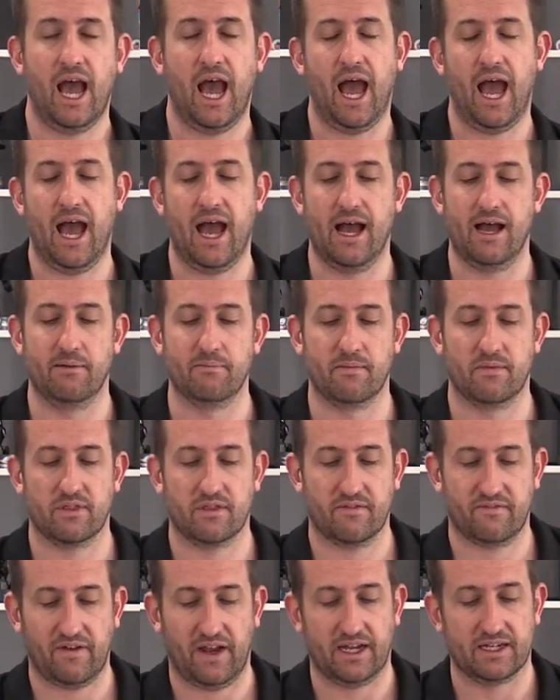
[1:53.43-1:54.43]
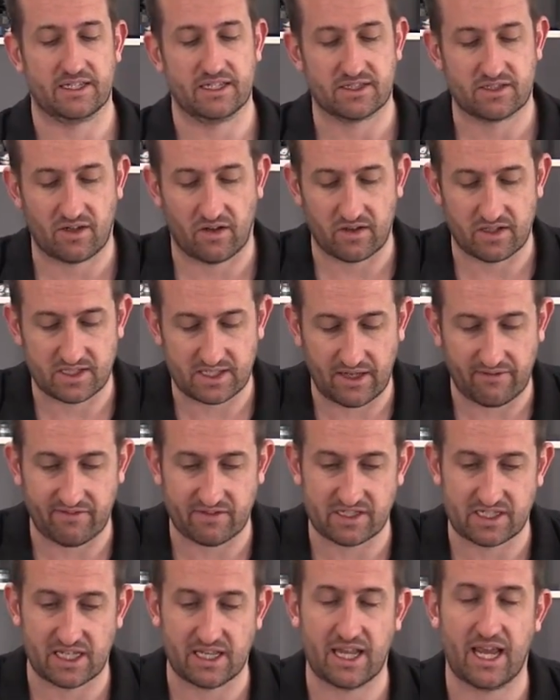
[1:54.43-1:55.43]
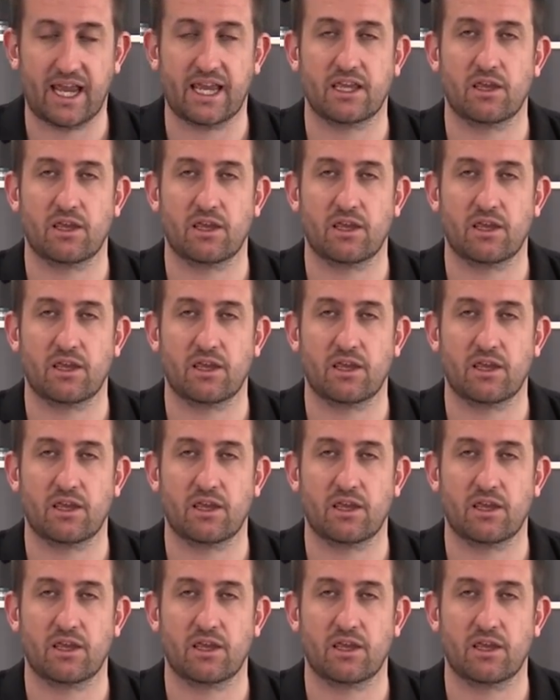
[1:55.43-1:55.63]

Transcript: um, the fact it's got the 70 there,